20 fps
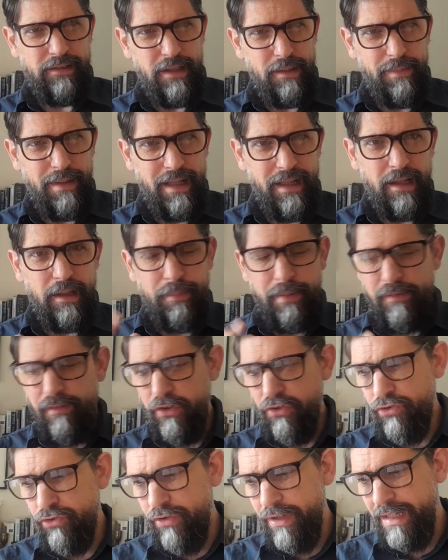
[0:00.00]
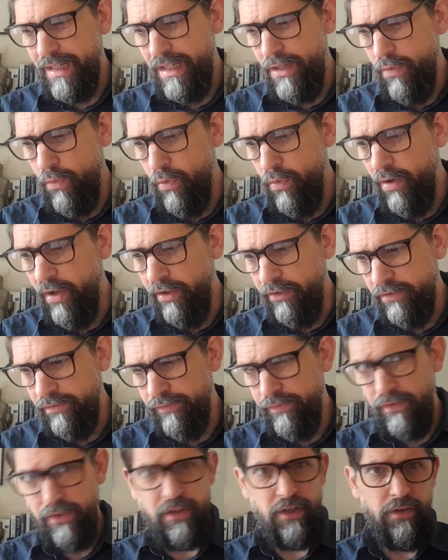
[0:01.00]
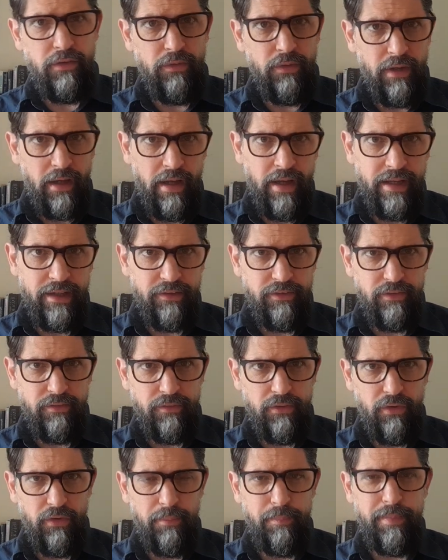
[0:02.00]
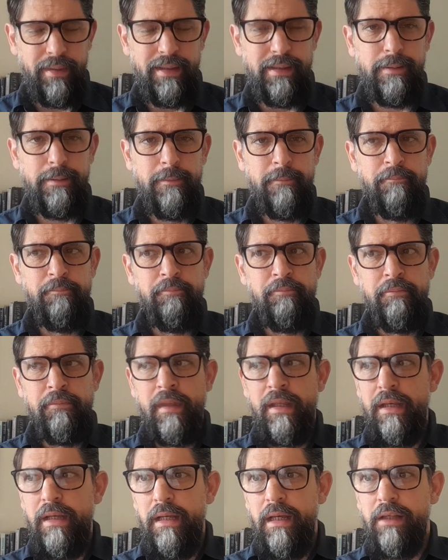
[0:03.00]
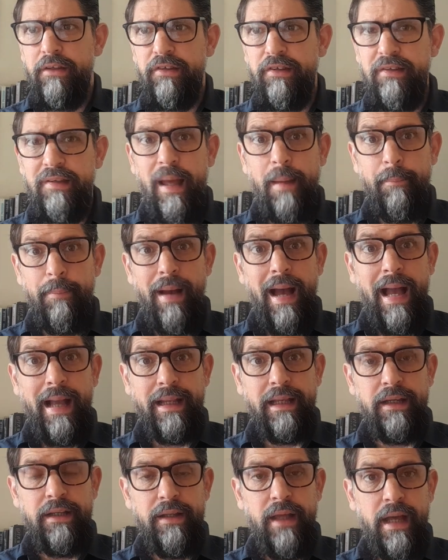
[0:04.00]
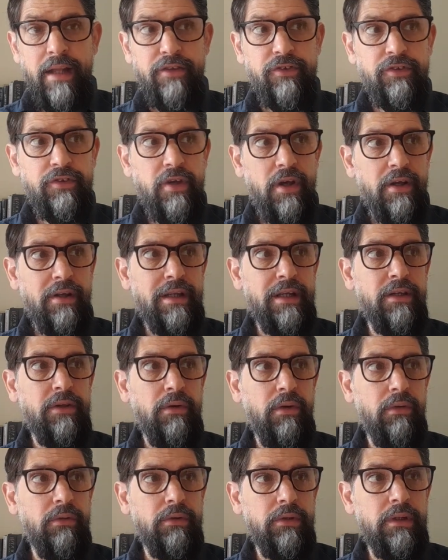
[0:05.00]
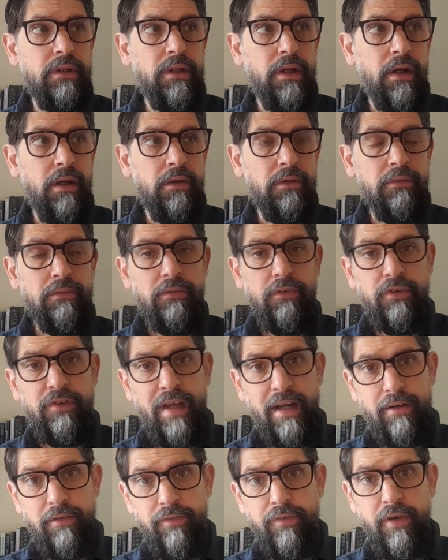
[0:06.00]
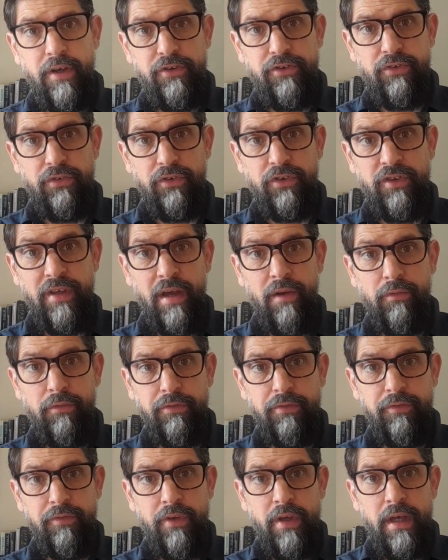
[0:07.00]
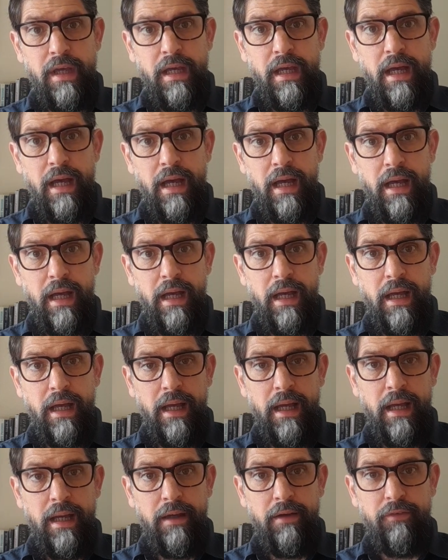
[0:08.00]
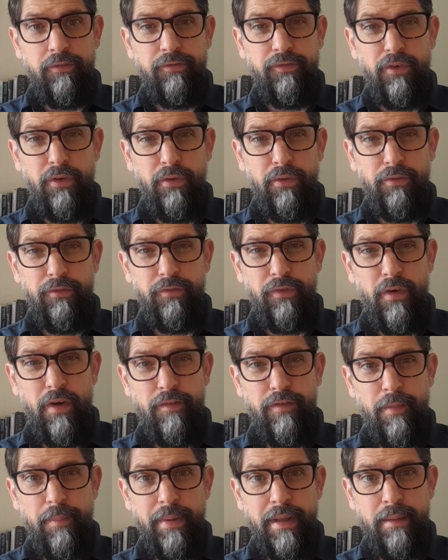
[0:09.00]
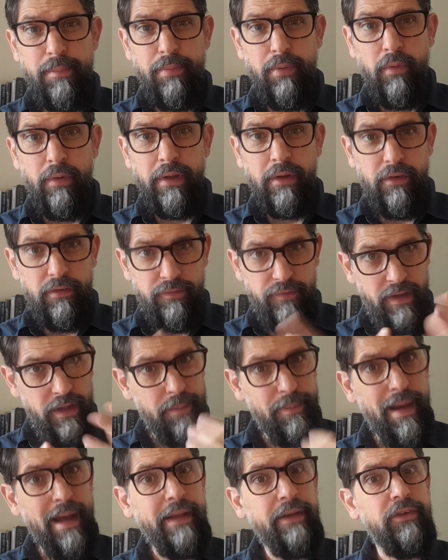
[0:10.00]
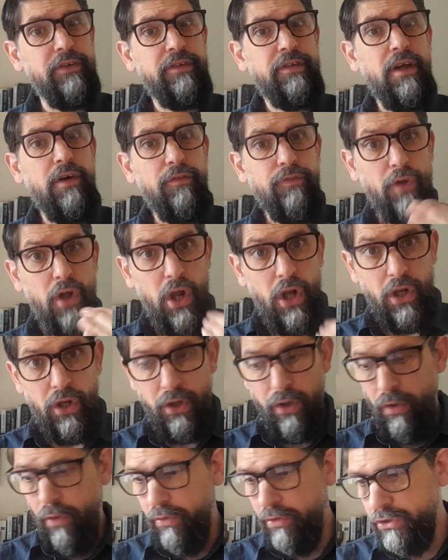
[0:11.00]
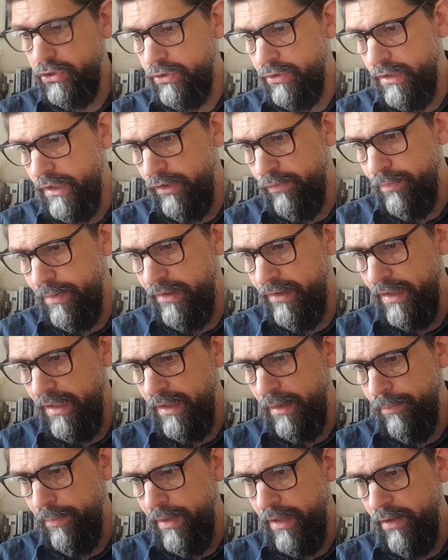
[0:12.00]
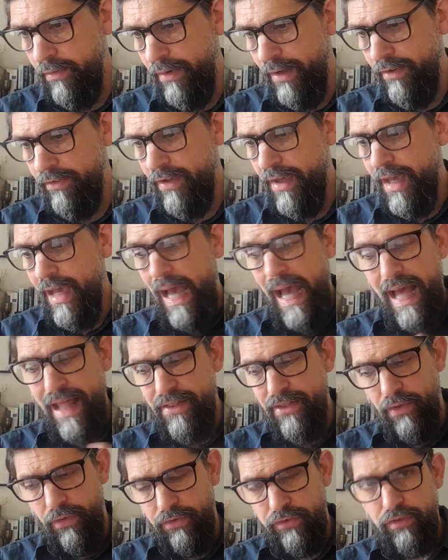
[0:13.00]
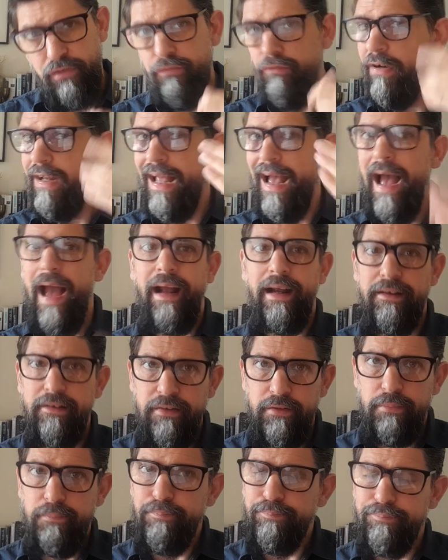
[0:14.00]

be a little bit of a tricky August for you guys. You've got to be step back and certainly not, sacrifice yourself for other people. You've got to think about yourself a lot during this particular period, and not to react.